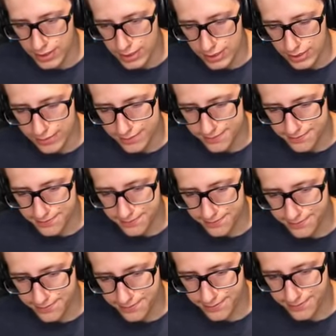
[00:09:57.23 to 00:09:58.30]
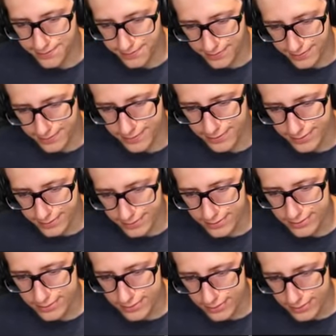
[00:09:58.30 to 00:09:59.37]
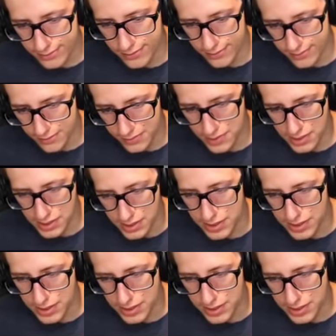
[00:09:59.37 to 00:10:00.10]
Nothing is said.